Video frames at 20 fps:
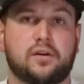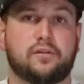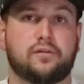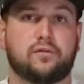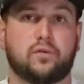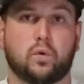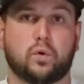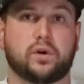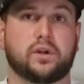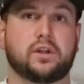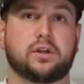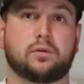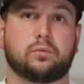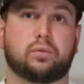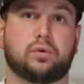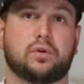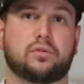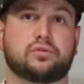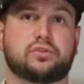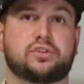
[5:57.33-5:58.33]
forehand
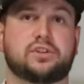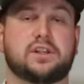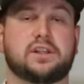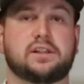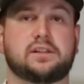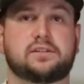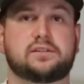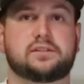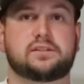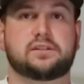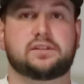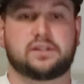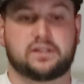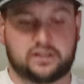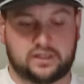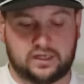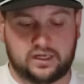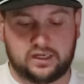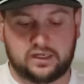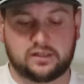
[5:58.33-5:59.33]
approach disc,
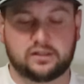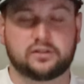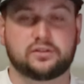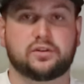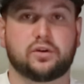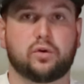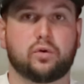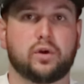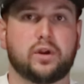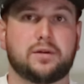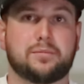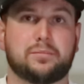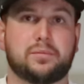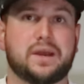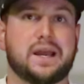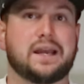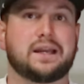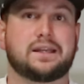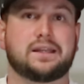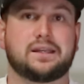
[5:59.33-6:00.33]
and it's a great
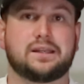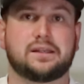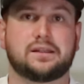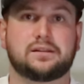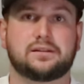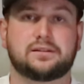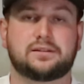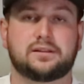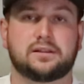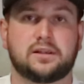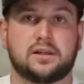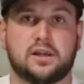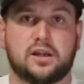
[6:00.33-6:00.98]
backhand